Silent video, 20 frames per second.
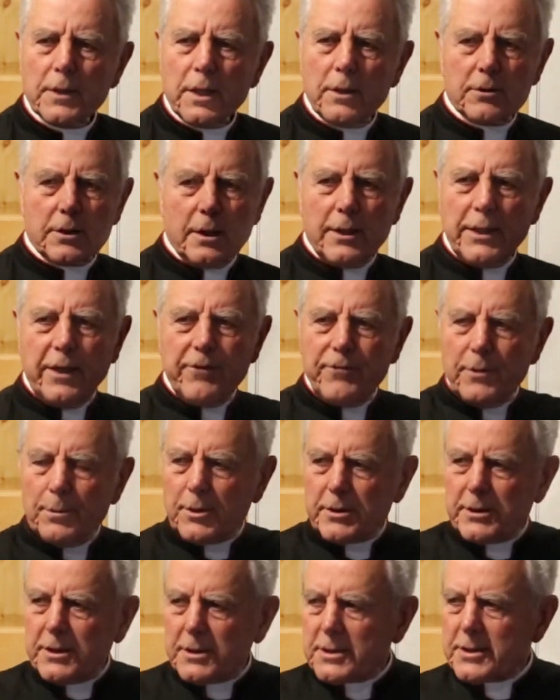
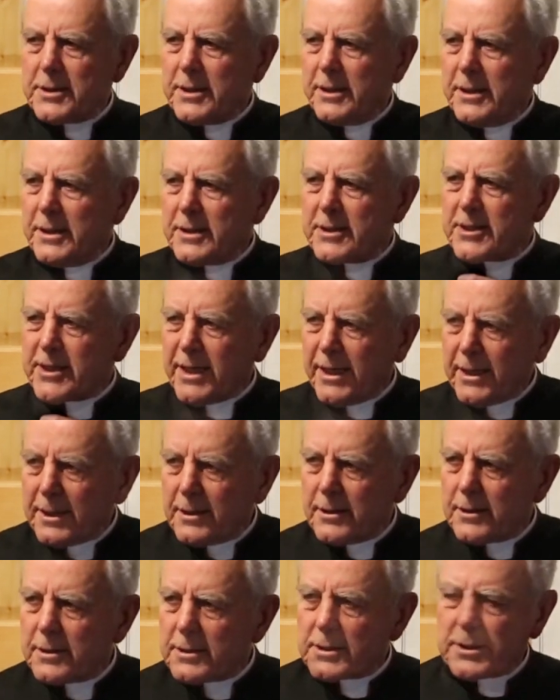Everybody is seeing
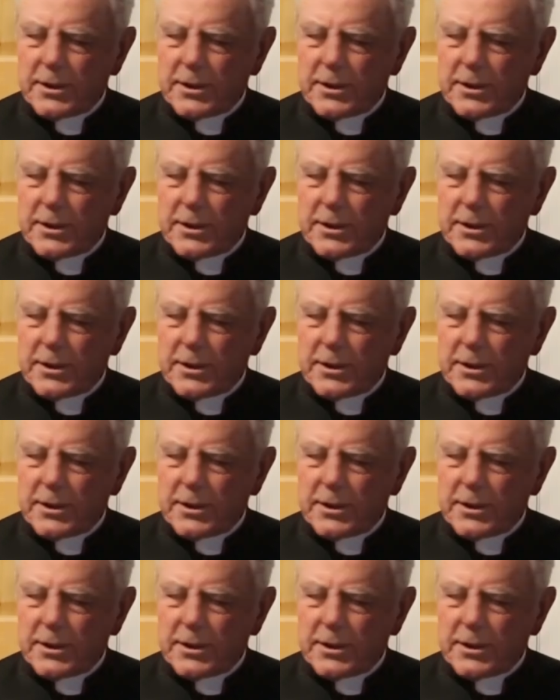exactly the